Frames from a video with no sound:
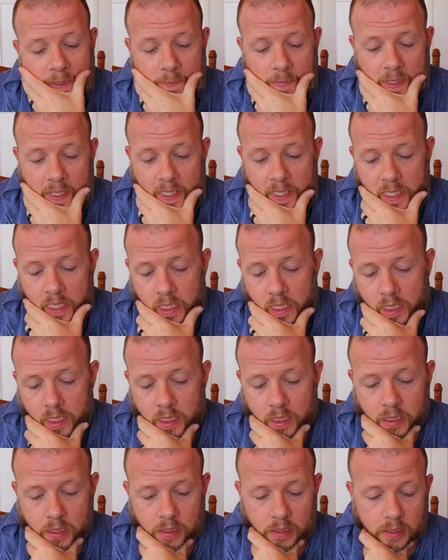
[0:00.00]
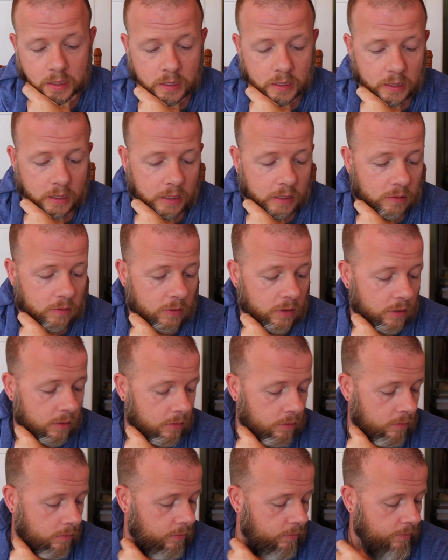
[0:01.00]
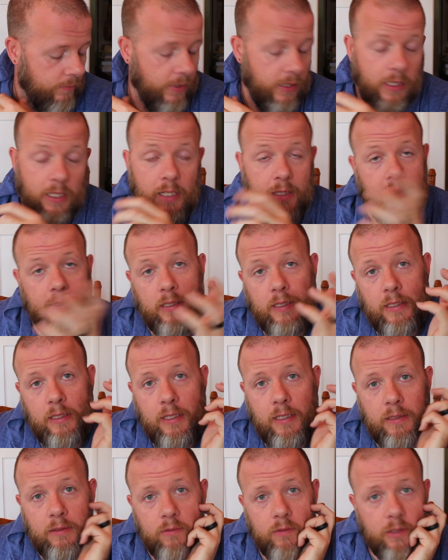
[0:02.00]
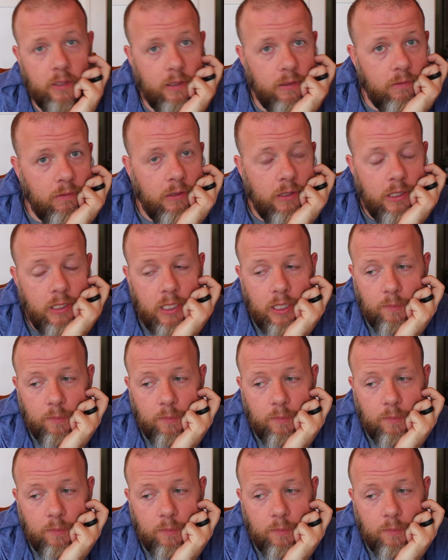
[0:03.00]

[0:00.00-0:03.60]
might, I don't know, man, I don't know.